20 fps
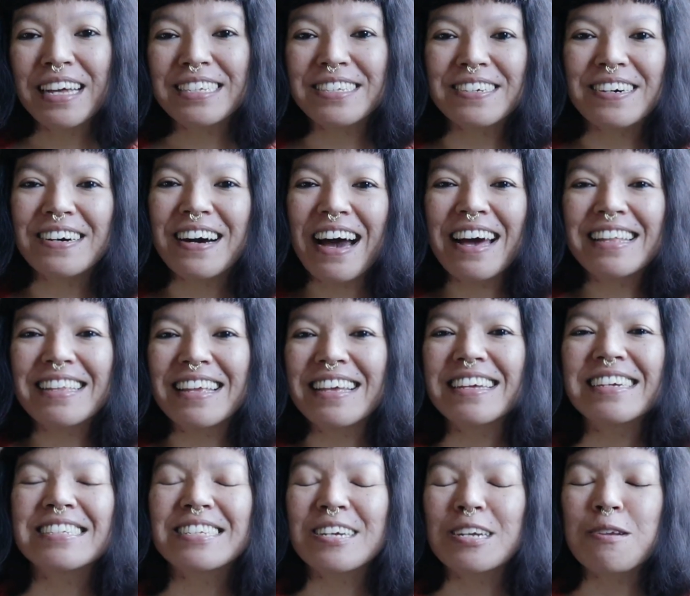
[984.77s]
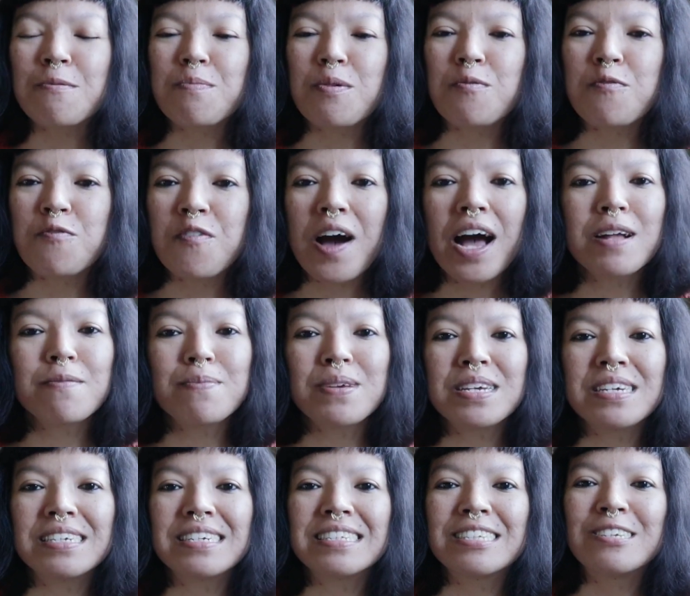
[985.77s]
So I think it's gonna be fun
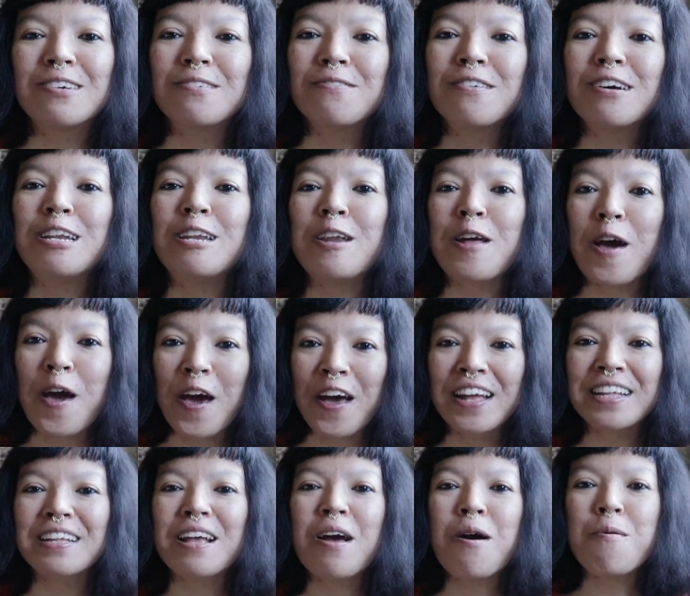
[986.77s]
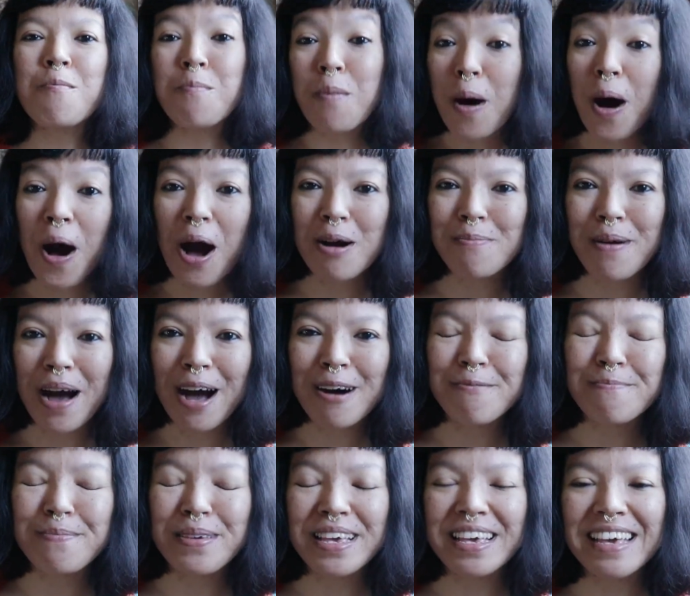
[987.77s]
because you will learn more
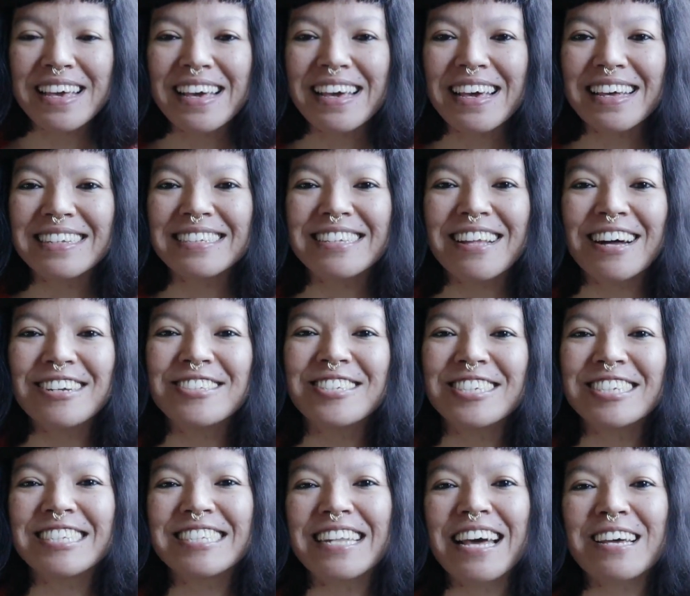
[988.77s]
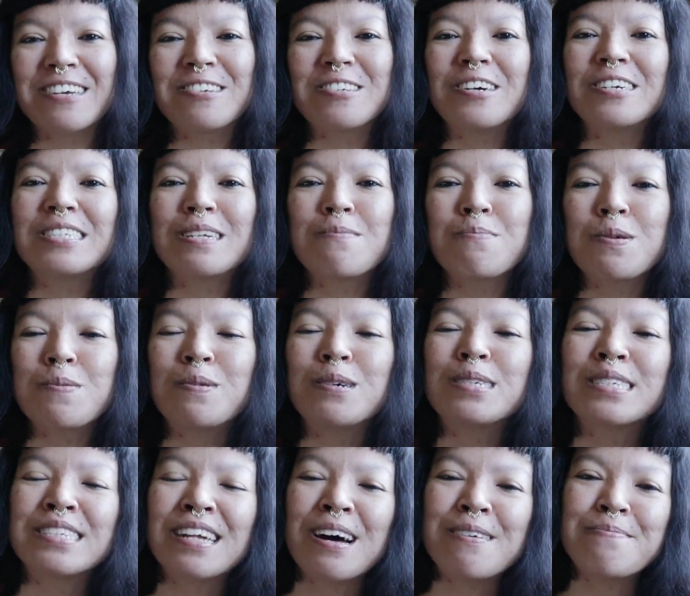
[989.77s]
about me, not just like, some
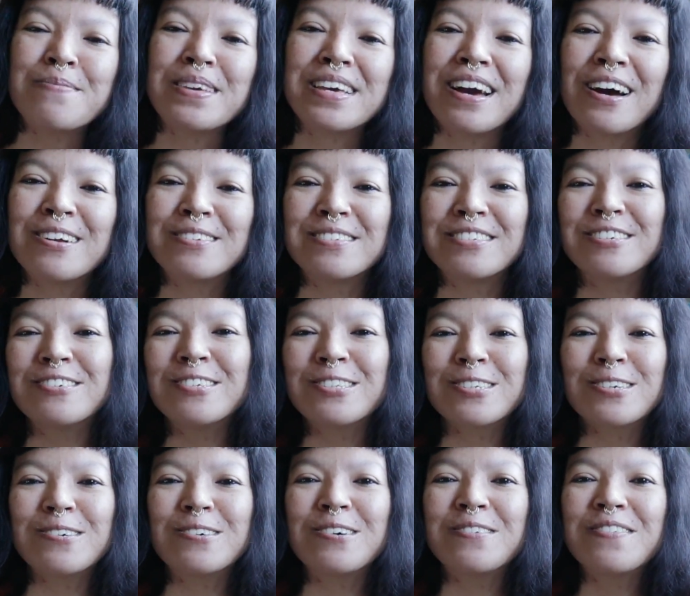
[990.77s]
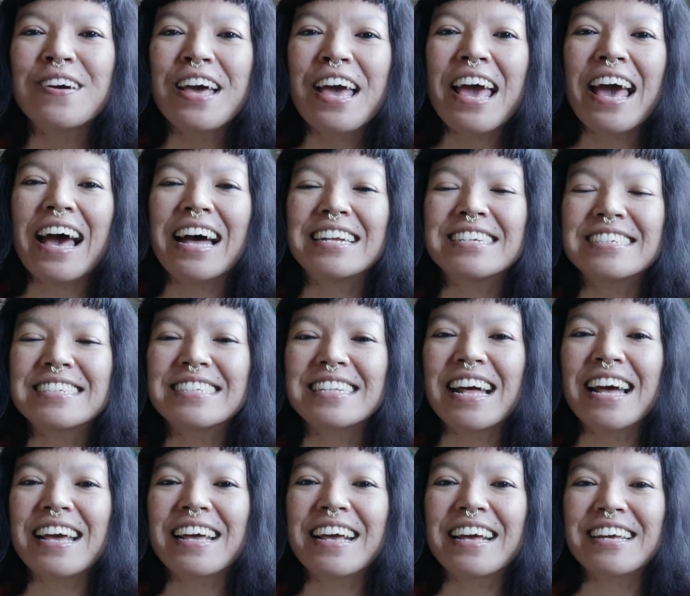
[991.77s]
people saw me on YouTube and it's
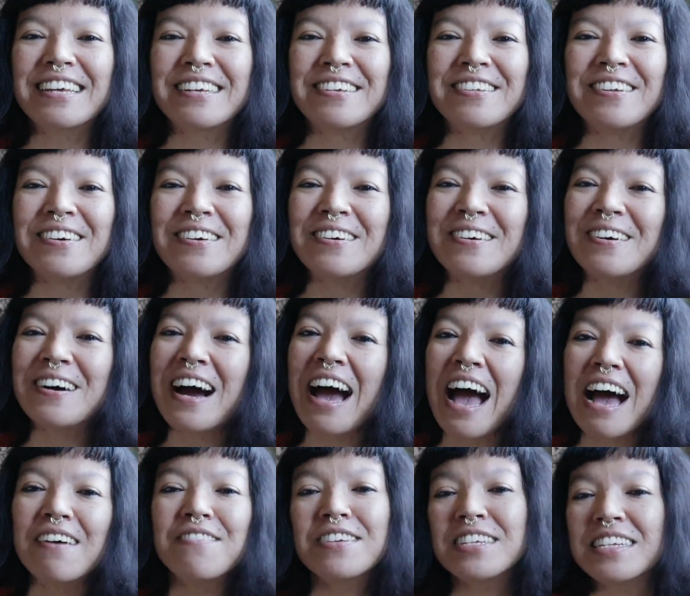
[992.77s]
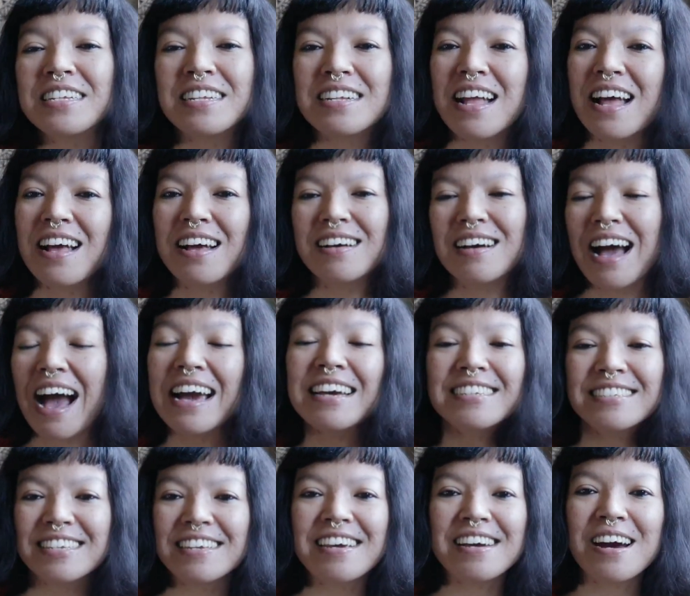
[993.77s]
like, have an
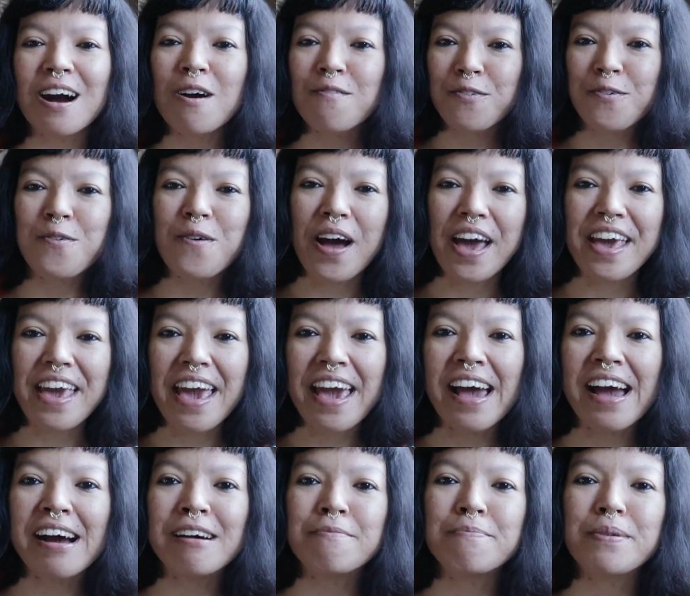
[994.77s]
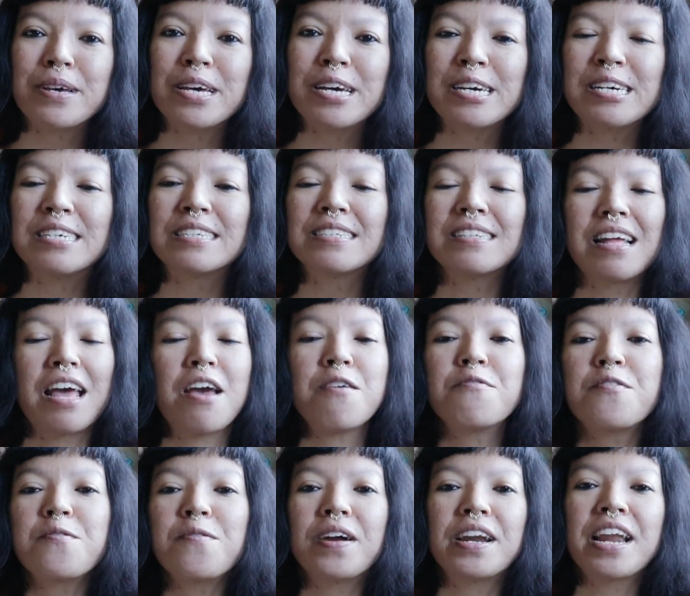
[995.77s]
idea of who I am, because
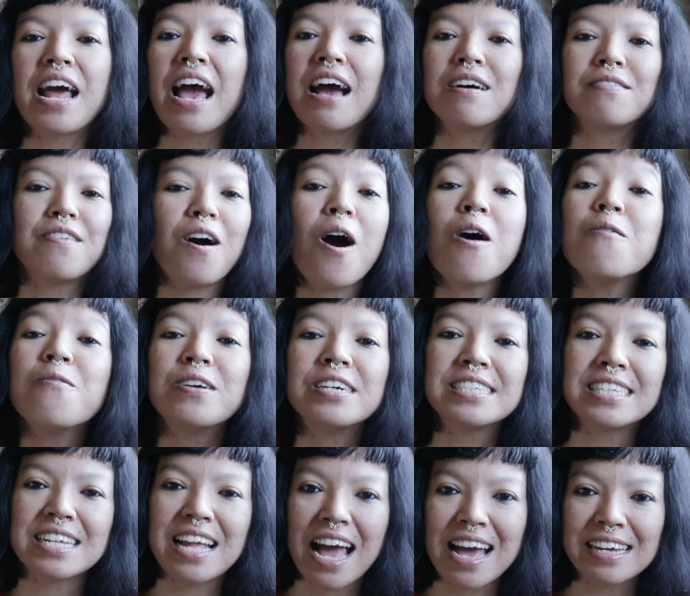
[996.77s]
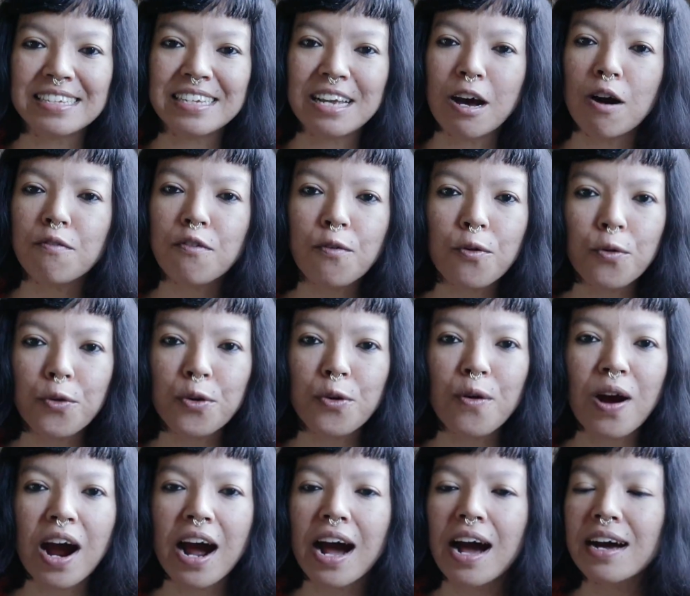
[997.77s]
everyone have always an idea of who
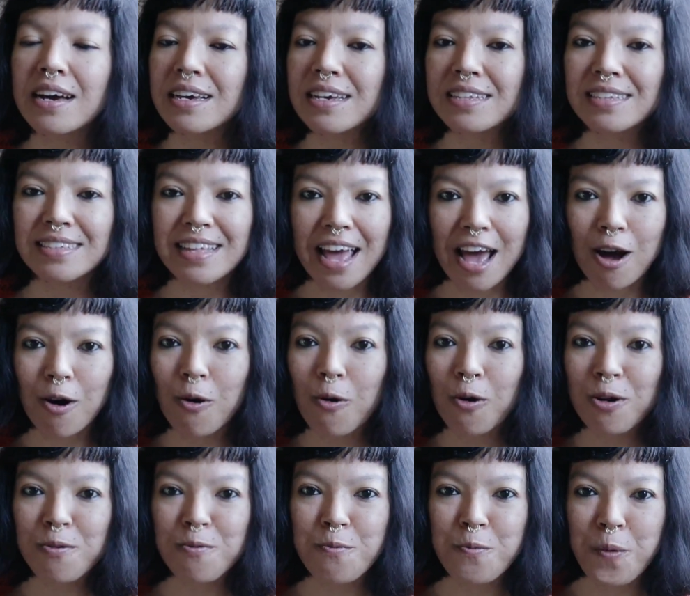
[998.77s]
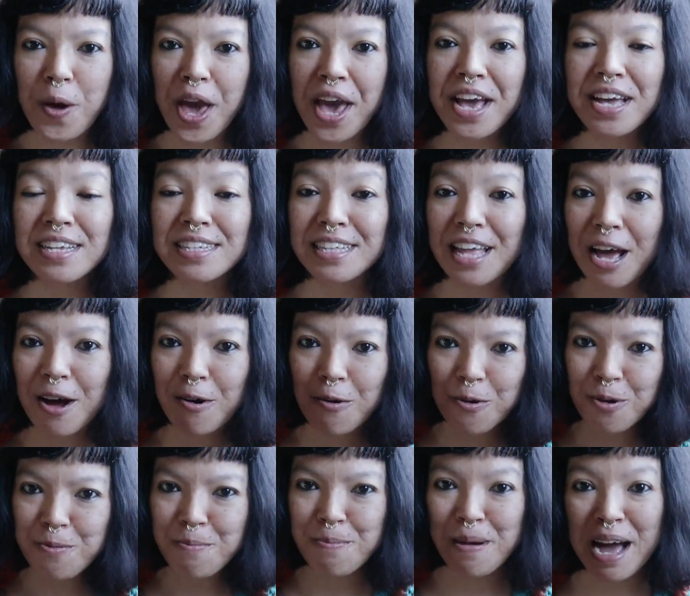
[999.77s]
you are in their own way, in their
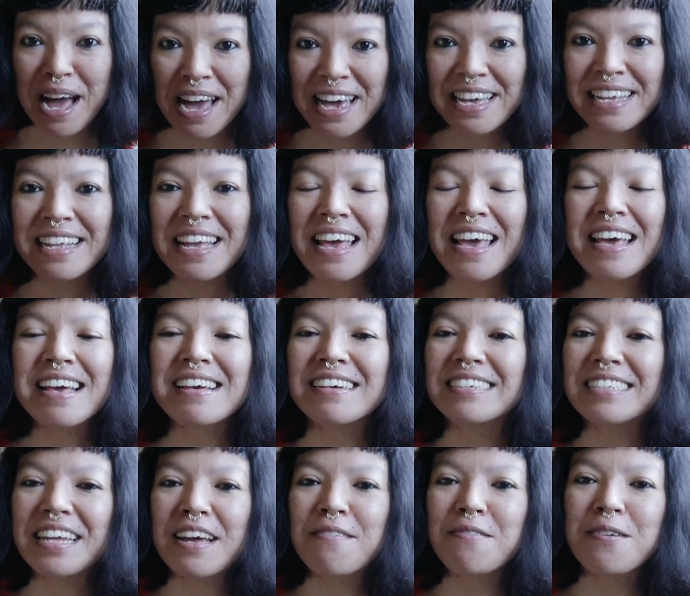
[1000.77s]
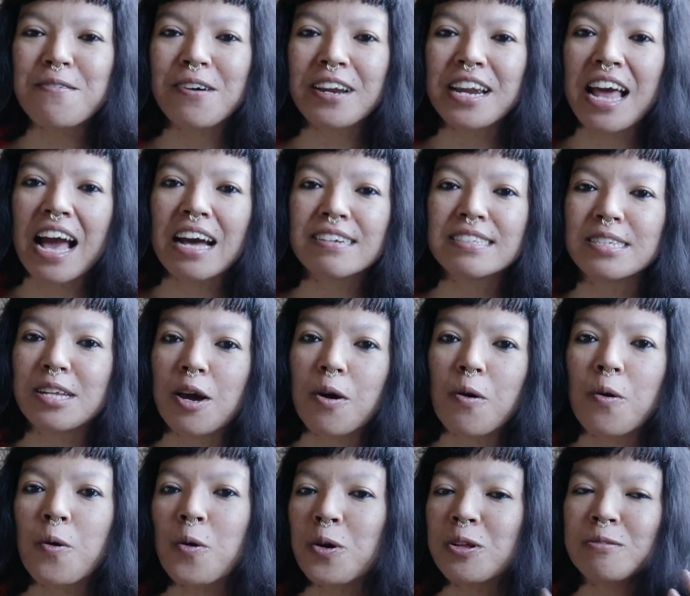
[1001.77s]
own mind, because everyone has their
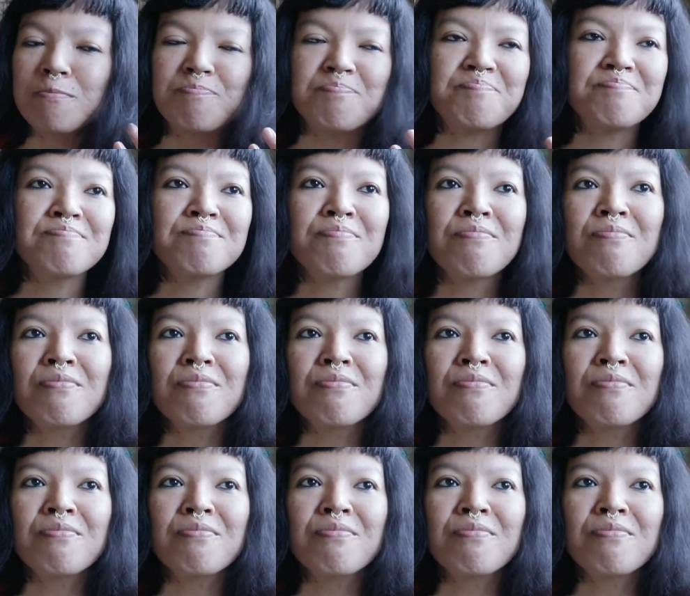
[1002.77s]
own,